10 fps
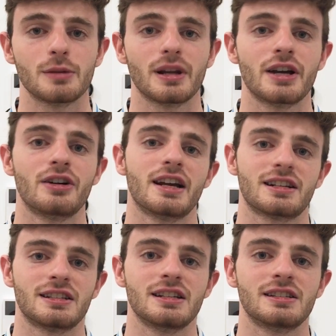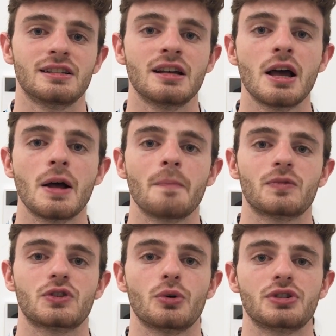player next season,
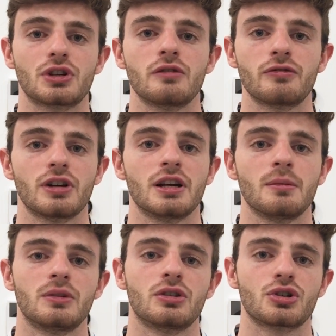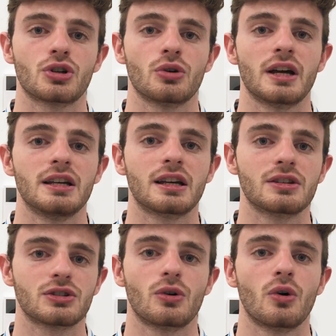so it's good for him to show that he can
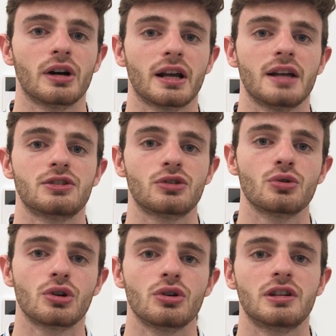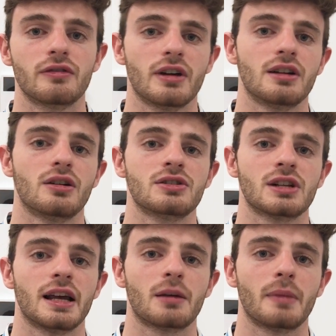score against 2 good defenders
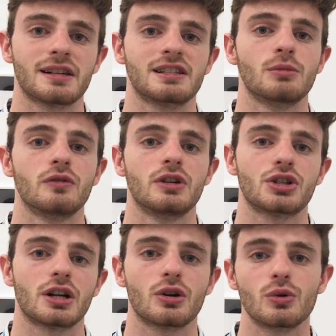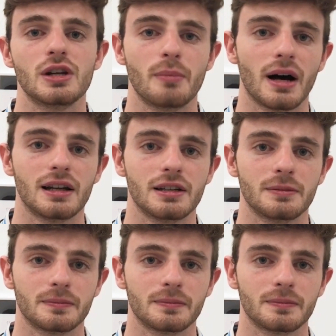like Maksimovic and Koulibaly.